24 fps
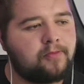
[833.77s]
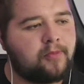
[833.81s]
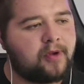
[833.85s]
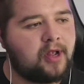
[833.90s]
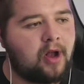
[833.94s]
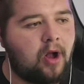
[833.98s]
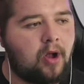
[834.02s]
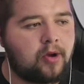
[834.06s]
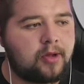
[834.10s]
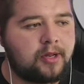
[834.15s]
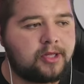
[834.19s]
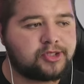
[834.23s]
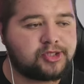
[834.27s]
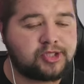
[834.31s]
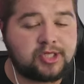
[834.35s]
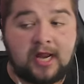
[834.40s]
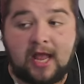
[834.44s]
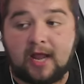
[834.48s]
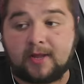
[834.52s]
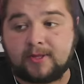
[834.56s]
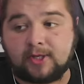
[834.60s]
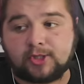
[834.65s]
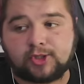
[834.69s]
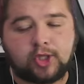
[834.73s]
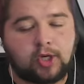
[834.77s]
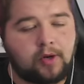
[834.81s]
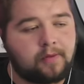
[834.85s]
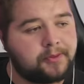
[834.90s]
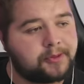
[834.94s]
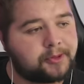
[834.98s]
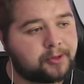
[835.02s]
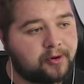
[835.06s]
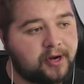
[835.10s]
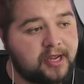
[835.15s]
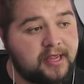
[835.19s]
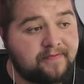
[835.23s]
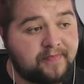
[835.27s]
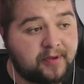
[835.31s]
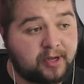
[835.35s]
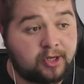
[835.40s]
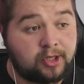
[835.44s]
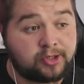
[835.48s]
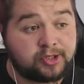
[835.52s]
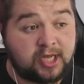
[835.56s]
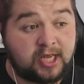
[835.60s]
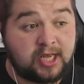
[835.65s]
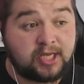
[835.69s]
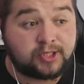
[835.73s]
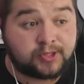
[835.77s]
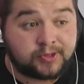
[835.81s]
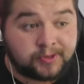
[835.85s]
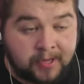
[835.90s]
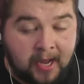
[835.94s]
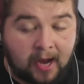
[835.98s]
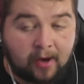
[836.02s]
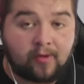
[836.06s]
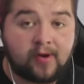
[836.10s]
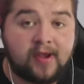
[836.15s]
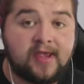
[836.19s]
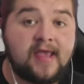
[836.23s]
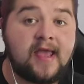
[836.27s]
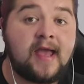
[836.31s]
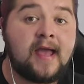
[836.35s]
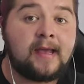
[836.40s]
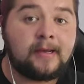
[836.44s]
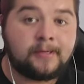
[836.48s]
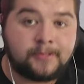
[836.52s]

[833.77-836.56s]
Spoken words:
we are going to select the top three because it is very,